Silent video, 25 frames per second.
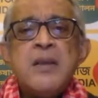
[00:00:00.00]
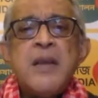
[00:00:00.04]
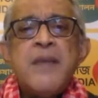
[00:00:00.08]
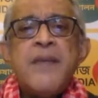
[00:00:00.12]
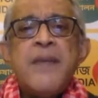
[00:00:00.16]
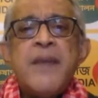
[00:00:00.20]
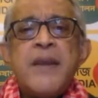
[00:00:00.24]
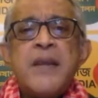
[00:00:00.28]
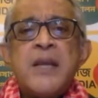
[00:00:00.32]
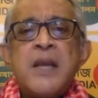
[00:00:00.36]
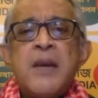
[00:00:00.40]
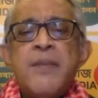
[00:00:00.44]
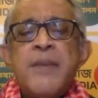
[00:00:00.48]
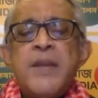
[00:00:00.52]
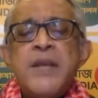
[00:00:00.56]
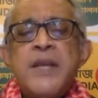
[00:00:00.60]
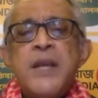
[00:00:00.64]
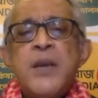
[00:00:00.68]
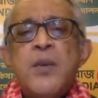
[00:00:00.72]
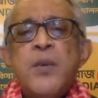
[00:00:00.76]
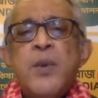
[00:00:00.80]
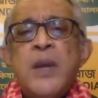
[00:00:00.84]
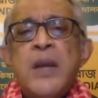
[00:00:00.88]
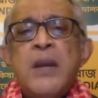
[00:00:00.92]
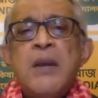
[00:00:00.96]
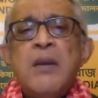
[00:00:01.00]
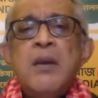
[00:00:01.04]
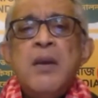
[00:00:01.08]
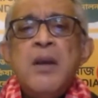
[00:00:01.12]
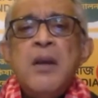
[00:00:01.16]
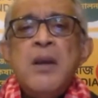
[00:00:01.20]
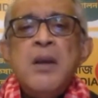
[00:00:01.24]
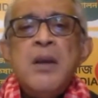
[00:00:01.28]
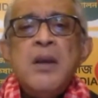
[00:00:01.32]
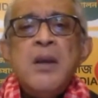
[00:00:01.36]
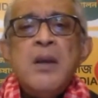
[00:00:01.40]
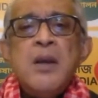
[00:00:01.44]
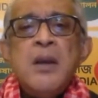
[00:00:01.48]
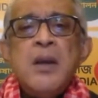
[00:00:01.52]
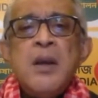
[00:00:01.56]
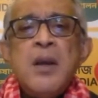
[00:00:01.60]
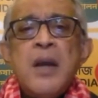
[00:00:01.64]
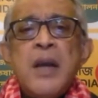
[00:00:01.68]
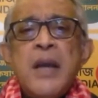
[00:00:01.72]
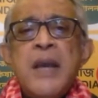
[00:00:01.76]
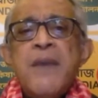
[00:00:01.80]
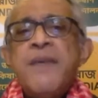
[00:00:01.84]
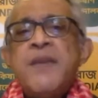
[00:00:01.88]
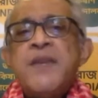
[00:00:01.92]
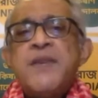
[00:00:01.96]
and that committee will
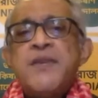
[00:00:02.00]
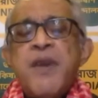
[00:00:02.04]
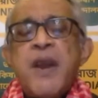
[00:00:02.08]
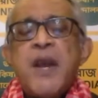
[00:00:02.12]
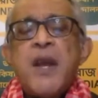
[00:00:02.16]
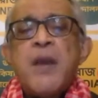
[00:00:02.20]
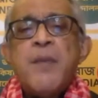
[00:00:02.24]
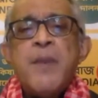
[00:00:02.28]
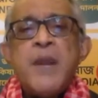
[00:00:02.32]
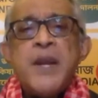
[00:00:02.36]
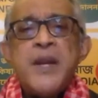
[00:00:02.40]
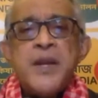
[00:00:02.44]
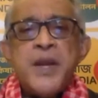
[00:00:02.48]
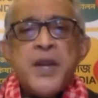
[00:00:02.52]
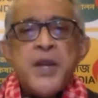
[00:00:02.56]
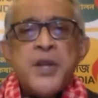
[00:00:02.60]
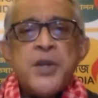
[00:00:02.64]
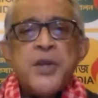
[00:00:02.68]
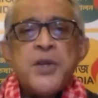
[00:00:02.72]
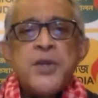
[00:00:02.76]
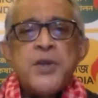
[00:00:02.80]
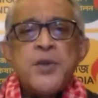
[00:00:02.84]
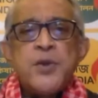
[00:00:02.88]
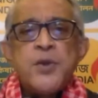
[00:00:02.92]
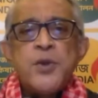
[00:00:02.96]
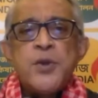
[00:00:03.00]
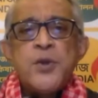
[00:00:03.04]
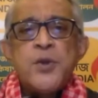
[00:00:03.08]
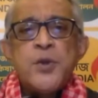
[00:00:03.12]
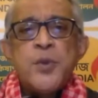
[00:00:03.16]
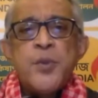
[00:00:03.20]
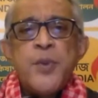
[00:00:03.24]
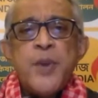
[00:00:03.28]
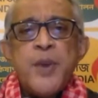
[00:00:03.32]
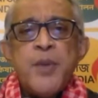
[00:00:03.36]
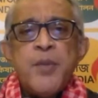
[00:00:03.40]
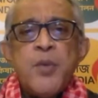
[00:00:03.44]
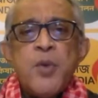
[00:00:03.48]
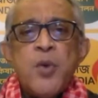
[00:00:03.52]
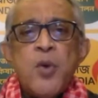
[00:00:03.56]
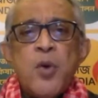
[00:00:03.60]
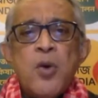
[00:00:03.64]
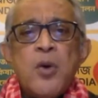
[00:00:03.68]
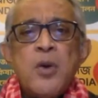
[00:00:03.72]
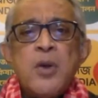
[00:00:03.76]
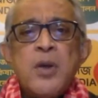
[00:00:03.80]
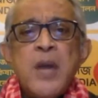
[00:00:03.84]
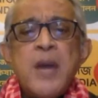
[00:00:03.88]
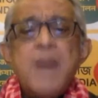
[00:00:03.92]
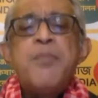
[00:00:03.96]
give its recommendations to the Supreme
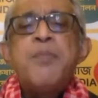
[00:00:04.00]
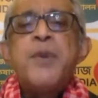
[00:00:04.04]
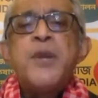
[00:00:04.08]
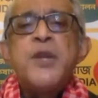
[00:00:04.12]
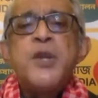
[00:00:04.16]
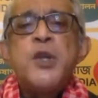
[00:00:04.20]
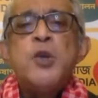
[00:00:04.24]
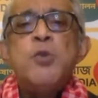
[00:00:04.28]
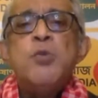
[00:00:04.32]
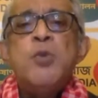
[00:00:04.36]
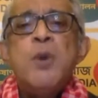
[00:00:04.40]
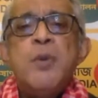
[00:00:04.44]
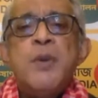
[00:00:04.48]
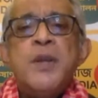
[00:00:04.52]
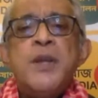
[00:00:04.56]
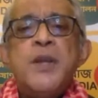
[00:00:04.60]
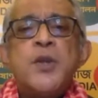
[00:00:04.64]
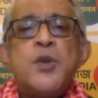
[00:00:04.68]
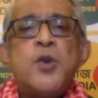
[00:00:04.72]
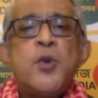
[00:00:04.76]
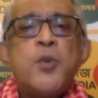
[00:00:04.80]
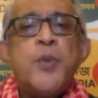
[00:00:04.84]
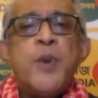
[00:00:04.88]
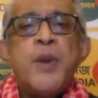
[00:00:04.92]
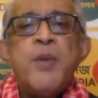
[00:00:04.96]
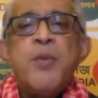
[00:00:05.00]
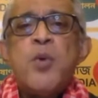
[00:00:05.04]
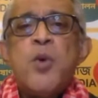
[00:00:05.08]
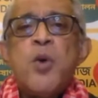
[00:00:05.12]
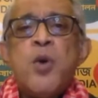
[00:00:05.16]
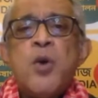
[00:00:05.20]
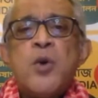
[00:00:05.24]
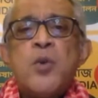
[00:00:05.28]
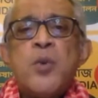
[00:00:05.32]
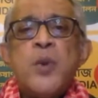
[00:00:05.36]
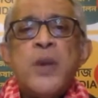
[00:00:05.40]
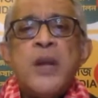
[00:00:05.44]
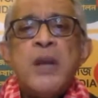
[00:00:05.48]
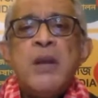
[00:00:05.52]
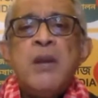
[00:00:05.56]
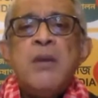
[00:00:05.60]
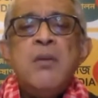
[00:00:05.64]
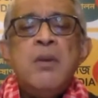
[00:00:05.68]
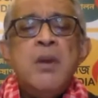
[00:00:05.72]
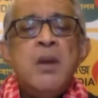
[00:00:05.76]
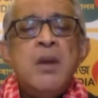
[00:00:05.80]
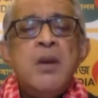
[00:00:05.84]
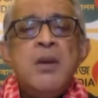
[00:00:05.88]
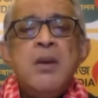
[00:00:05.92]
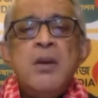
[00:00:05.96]
Court, and presumably the Supreme Court will
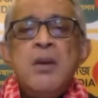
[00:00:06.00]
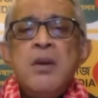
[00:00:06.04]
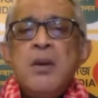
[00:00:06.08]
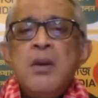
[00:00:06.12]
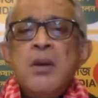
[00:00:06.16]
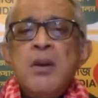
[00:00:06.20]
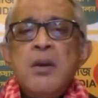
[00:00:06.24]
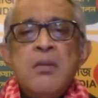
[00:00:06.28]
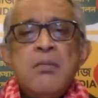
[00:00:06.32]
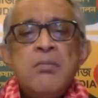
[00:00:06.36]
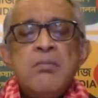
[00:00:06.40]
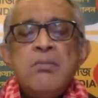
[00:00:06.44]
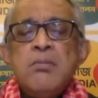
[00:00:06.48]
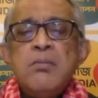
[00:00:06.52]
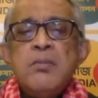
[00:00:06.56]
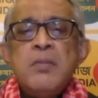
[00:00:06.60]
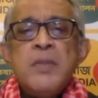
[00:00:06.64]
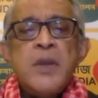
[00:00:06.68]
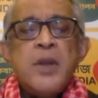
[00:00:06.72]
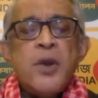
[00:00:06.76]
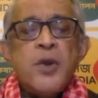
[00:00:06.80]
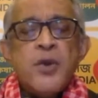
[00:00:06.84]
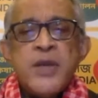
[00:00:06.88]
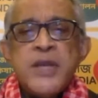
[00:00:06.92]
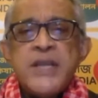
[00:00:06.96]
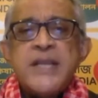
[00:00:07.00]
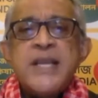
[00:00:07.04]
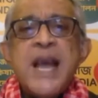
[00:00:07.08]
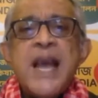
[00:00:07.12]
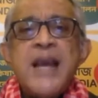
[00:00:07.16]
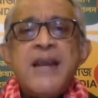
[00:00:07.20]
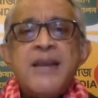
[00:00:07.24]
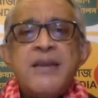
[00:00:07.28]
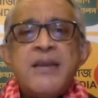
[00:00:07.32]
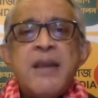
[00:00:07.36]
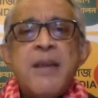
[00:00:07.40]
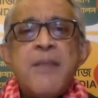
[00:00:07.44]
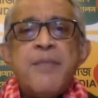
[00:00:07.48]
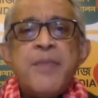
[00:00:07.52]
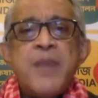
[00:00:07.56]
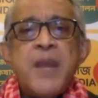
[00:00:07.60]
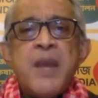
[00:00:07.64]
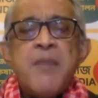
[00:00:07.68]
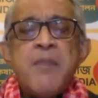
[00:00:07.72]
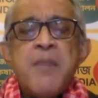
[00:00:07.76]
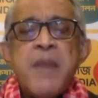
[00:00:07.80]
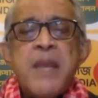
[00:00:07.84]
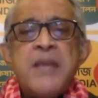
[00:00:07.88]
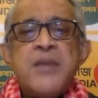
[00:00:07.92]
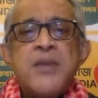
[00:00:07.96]
decide
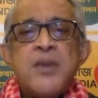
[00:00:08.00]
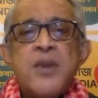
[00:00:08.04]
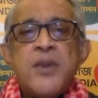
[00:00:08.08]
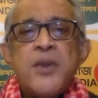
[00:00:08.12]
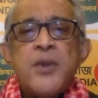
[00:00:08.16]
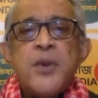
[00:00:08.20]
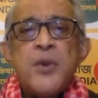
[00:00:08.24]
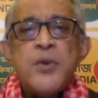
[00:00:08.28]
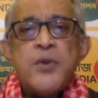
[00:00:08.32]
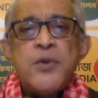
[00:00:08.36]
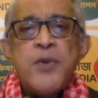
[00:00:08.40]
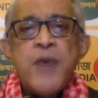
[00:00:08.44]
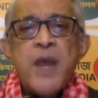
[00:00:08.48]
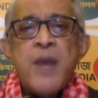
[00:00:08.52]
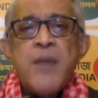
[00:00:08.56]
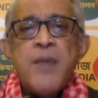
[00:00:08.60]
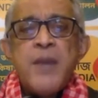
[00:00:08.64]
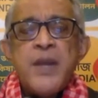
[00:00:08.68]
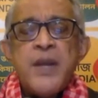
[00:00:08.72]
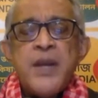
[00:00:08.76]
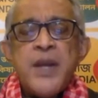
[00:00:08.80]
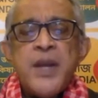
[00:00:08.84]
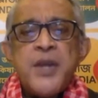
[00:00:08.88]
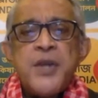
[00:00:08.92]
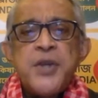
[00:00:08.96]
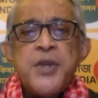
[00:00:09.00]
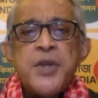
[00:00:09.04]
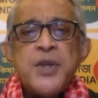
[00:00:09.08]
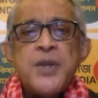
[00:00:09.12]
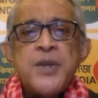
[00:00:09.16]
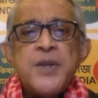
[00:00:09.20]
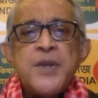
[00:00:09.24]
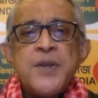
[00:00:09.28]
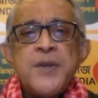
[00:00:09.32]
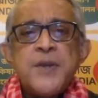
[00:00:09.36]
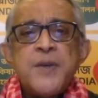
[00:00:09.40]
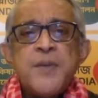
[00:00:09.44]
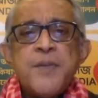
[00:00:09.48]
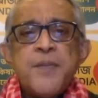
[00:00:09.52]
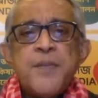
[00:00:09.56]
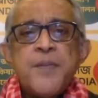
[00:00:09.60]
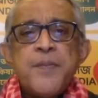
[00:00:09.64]
something based on those recommendations.